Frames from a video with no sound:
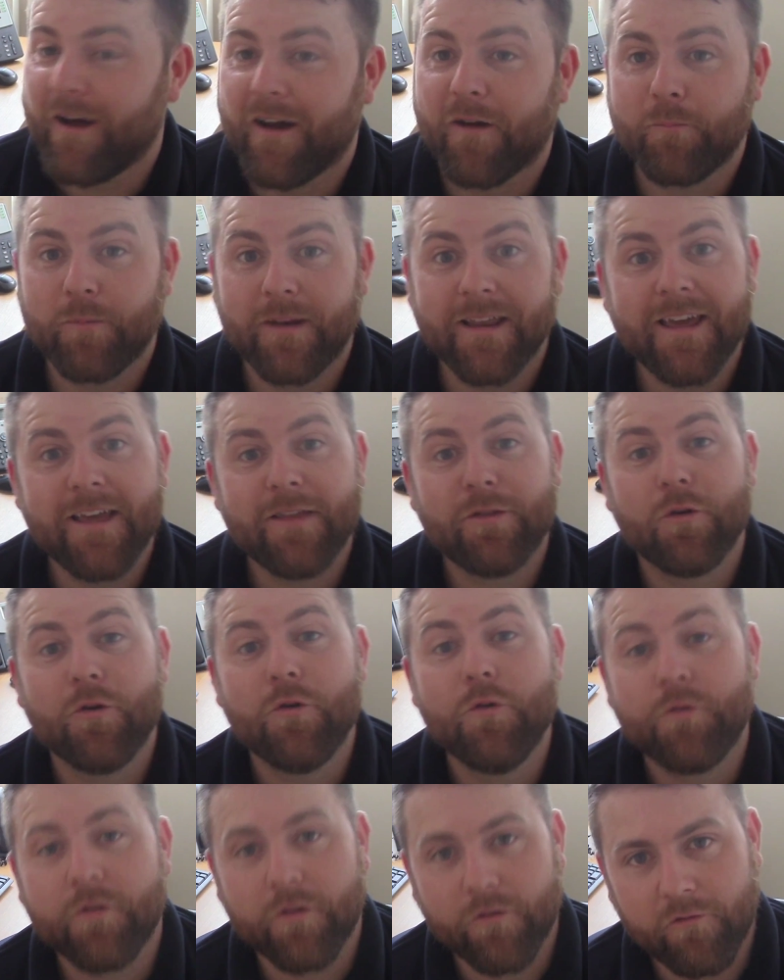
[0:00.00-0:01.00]
please
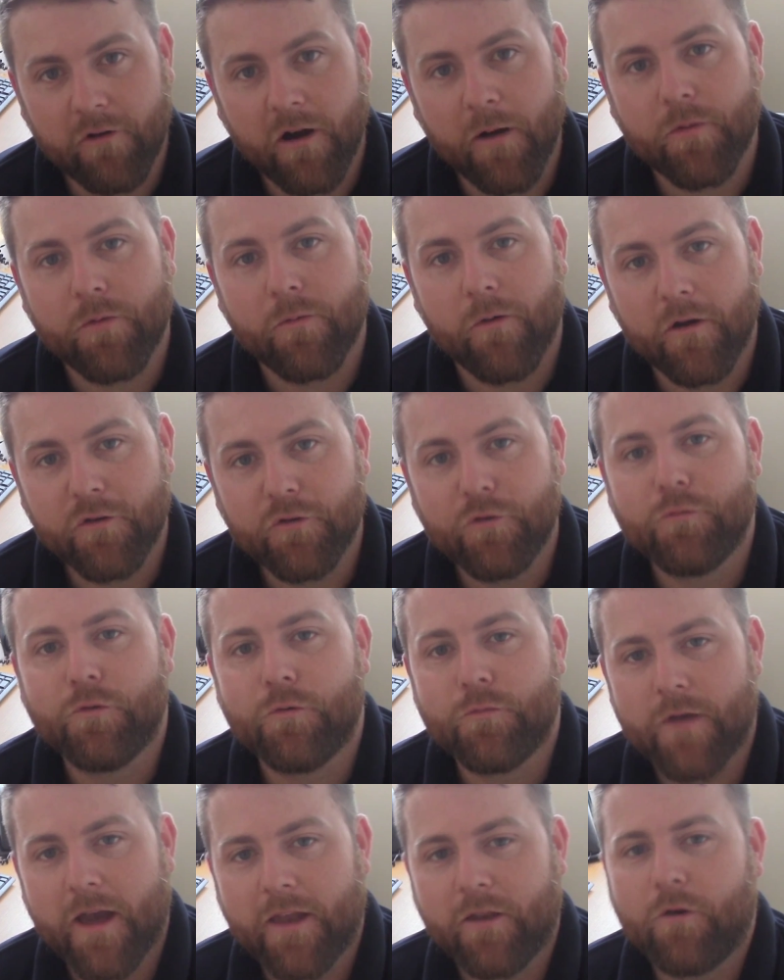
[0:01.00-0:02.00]
do subscribe to our
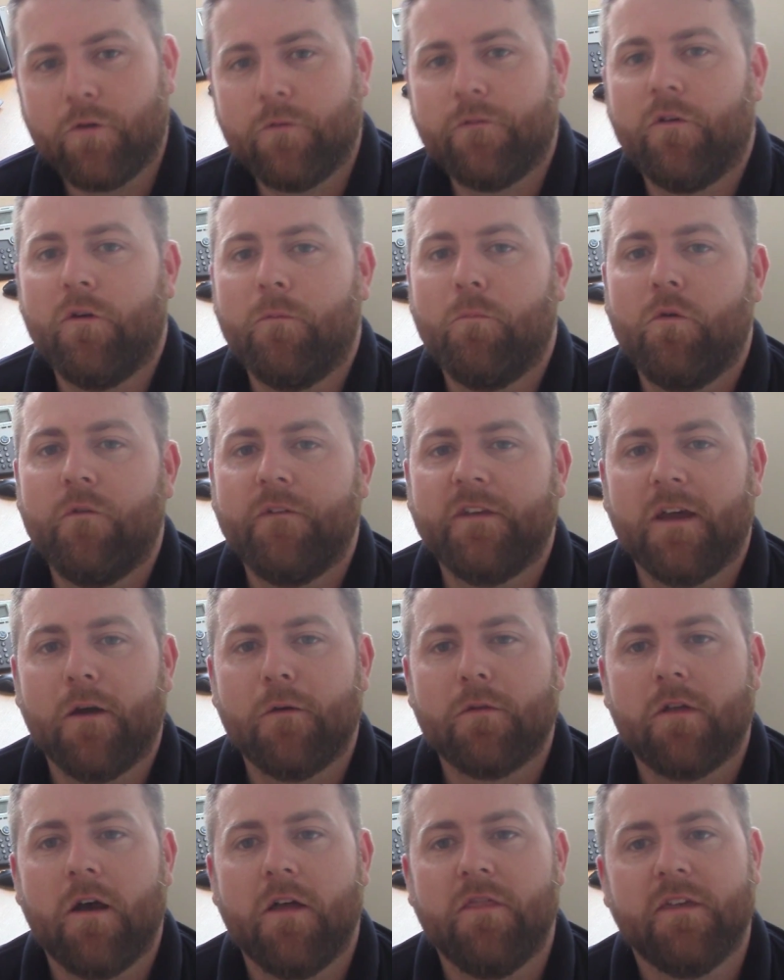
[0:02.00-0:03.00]
YouTube channel for more
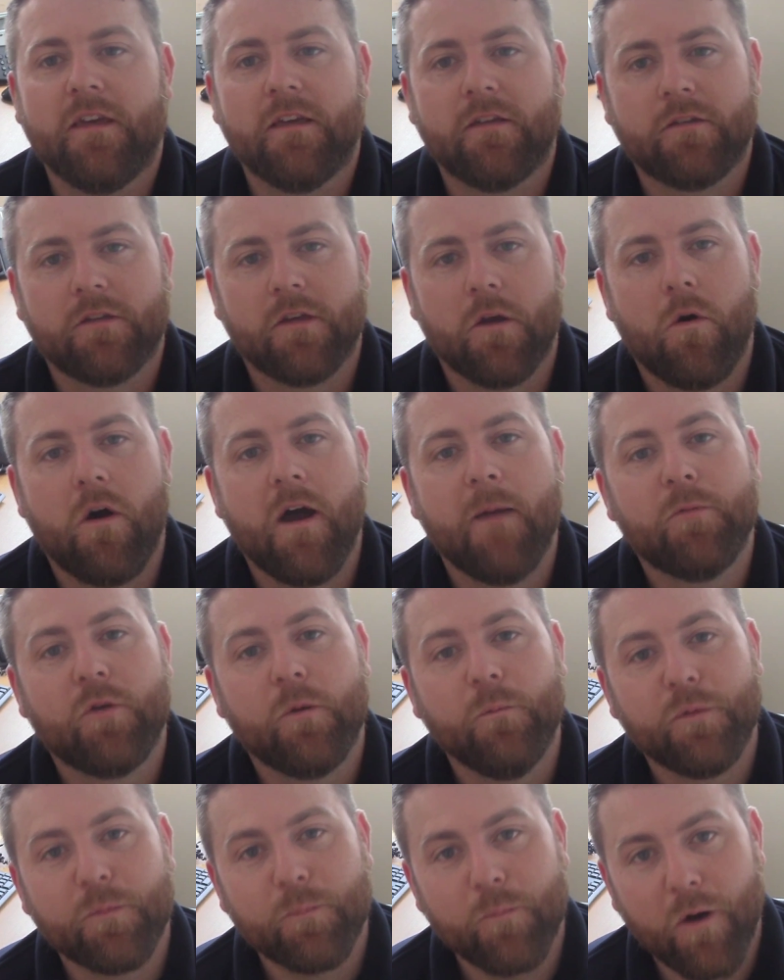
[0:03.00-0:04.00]
videos like this. So I'm
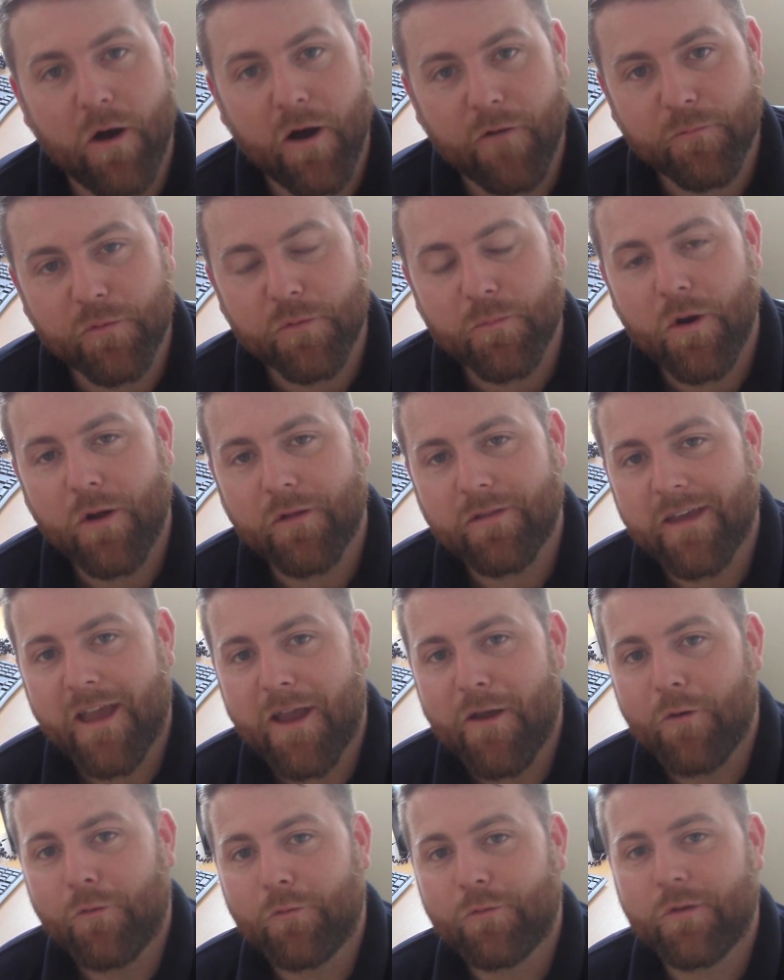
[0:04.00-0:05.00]
Tom Smart from Smart
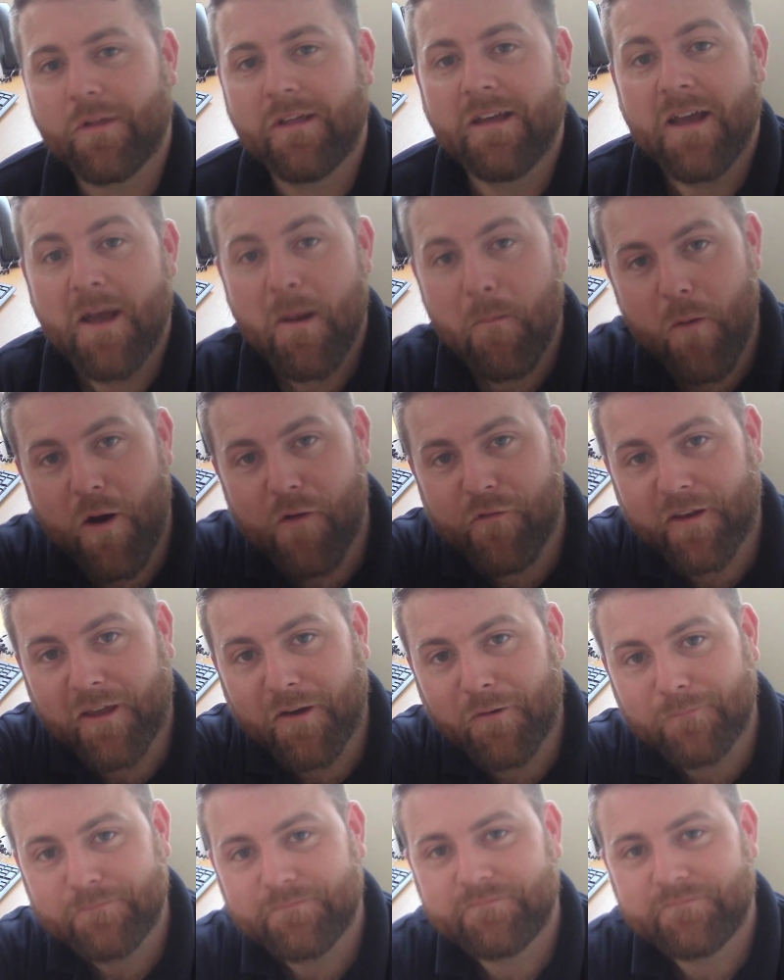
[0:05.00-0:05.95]
Aerials. Bye for now.